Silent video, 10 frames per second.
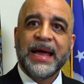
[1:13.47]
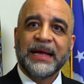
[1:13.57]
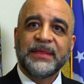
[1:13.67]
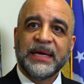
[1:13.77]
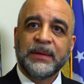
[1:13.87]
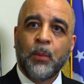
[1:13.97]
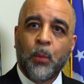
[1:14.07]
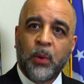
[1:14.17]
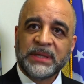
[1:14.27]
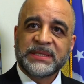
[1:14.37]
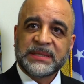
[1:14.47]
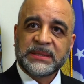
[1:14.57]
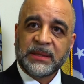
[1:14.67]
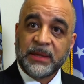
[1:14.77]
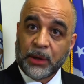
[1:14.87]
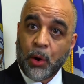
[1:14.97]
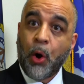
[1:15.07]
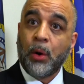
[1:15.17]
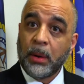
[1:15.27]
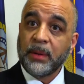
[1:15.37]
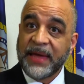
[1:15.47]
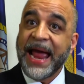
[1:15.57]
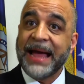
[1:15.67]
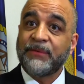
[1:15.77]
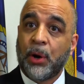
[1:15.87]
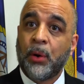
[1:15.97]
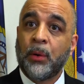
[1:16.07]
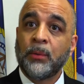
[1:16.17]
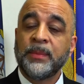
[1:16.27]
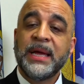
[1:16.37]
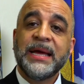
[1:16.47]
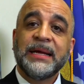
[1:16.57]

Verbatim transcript: and then once they're they have a home,